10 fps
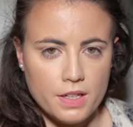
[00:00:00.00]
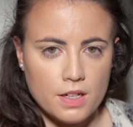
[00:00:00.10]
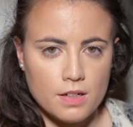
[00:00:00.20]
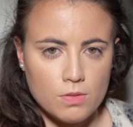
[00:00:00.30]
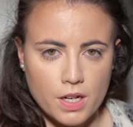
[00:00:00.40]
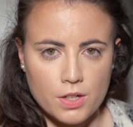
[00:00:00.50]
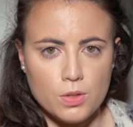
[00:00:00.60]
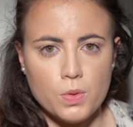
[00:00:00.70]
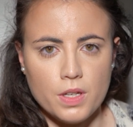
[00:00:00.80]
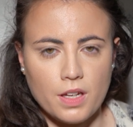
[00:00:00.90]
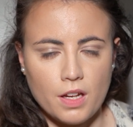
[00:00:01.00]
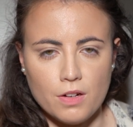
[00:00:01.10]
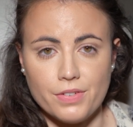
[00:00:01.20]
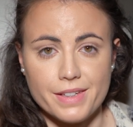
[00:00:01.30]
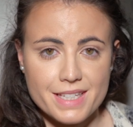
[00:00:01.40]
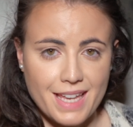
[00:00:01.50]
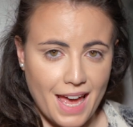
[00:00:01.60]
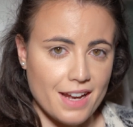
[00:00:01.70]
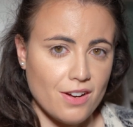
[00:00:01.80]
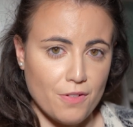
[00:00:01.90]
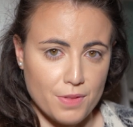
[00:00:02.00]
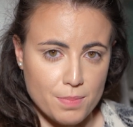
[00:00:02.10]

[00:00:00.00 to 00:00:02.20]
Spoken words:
Here we are doing kind of a scan of the